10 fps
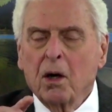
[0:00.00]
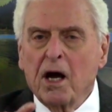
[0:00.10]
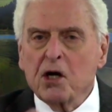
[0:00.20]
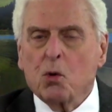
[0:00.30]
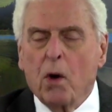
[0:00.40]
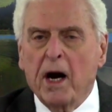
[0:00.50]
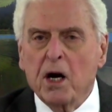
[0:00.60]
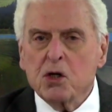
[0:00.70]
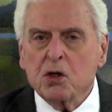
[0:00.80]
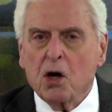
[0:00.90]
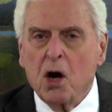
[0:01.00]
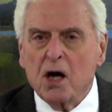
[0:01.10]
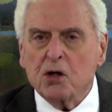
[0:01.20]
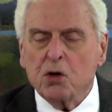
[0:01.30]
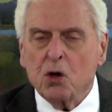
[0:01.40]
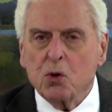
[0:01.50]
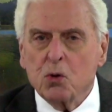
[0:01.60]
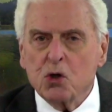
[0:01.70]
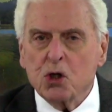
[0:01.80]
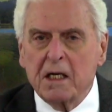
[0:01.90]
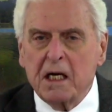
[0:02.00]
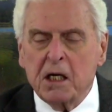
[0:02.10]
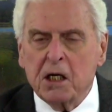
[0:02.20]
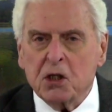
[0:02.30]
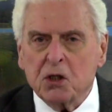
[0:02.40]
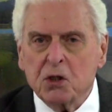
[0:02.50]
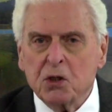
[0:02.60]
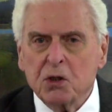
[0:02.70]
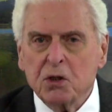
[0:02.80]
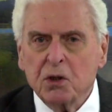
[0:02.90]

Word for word: as great as the Constitution is,